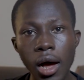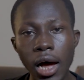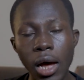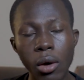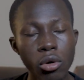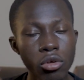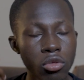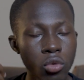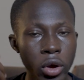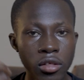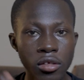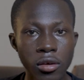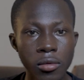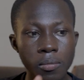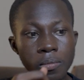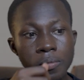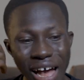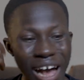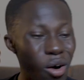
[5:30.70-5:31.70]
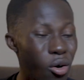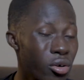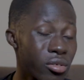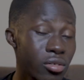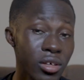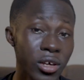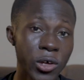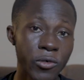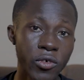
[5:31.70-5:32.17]
I was quitting. I
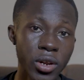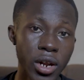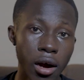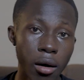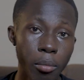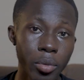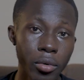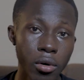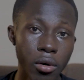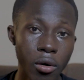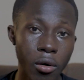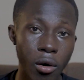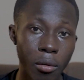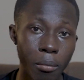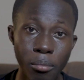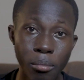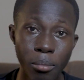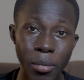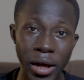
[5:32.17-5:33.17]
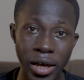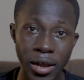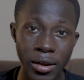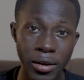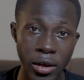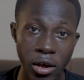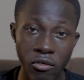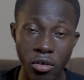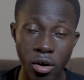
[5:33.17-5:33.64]
was giving up on my
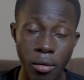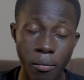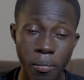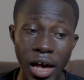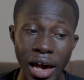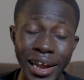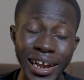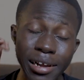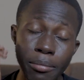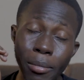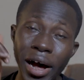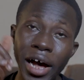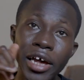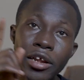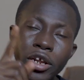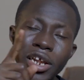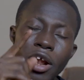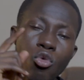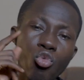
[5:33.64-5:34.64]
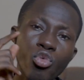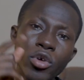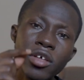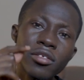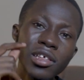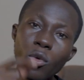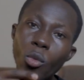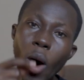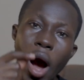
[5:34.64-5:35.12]
endeavor. And mind the
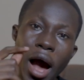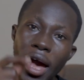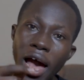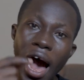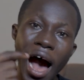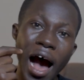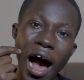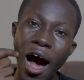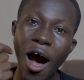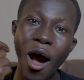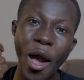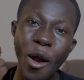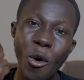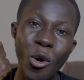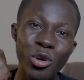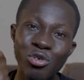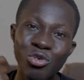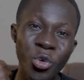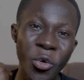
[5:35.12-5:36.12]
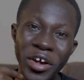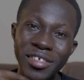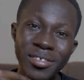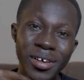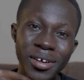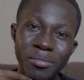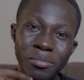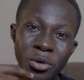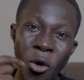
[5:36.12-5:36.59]
reason why I was
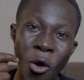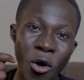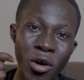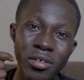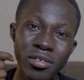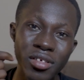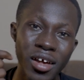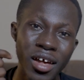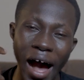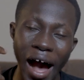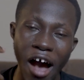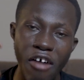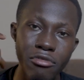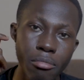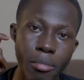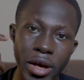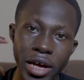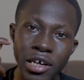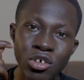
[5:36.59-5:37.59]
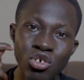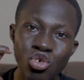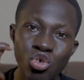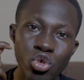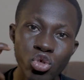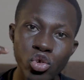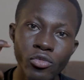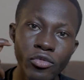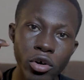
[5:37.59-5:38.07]
quitting because I've been making
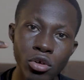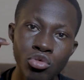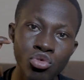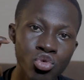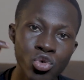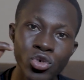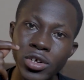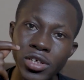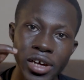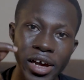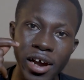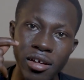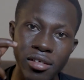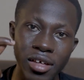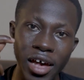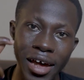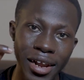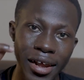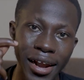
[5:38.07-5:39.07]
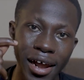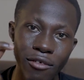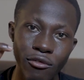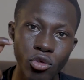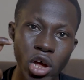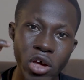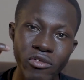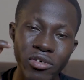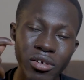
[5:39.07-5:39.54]
YouTube for two years and then I've
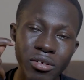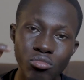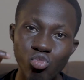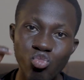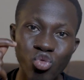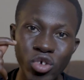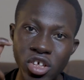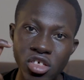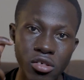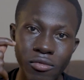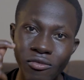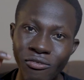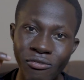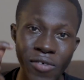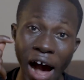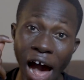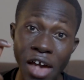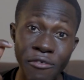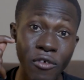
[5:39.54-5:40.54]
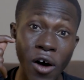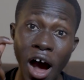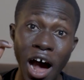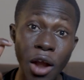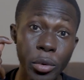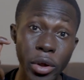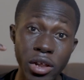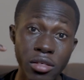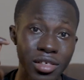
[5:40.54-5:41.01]
not even reached
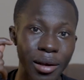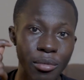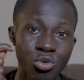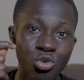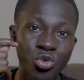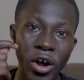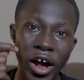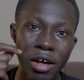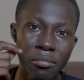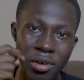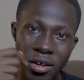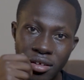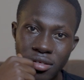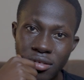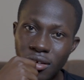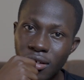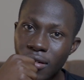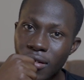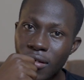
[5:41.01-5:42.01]
500 subscribers.